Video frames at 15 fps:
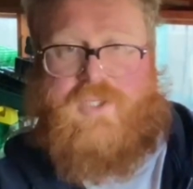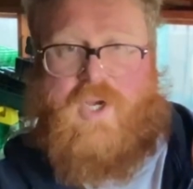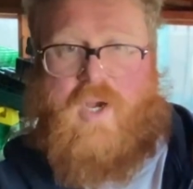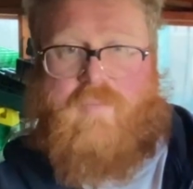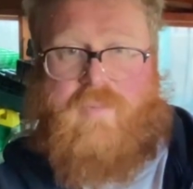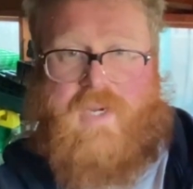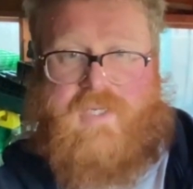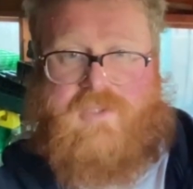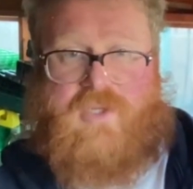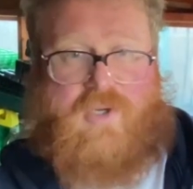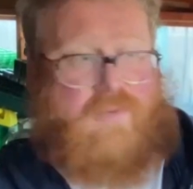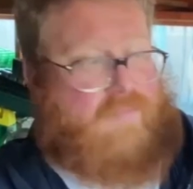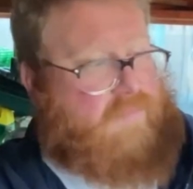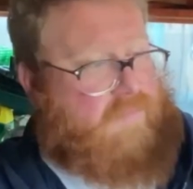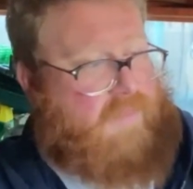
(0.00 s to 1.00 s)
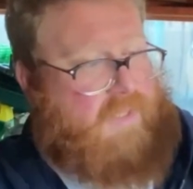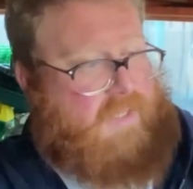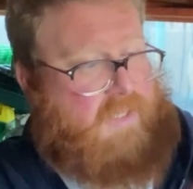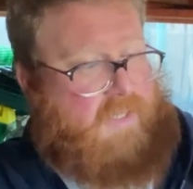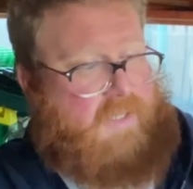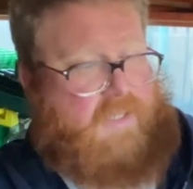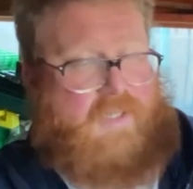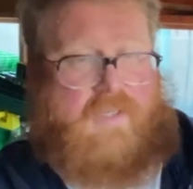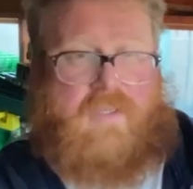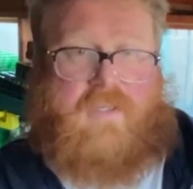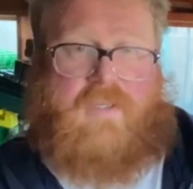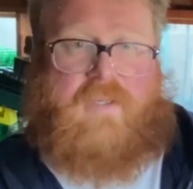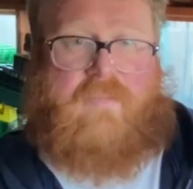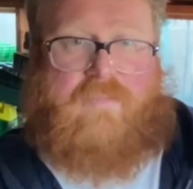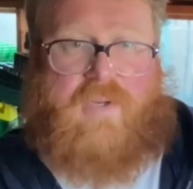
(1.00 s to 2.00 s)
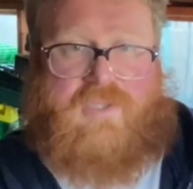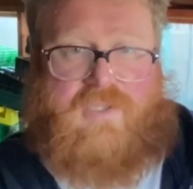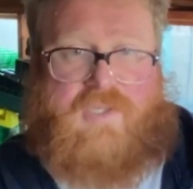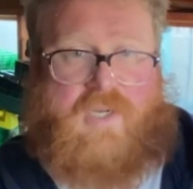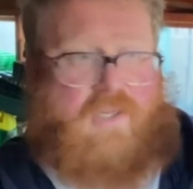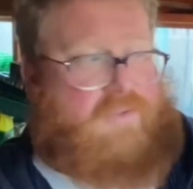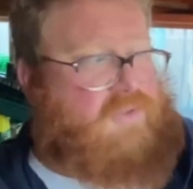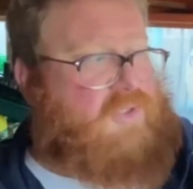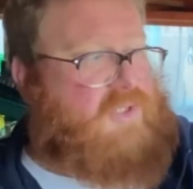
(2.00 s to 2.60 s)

your hop rhizome potted on,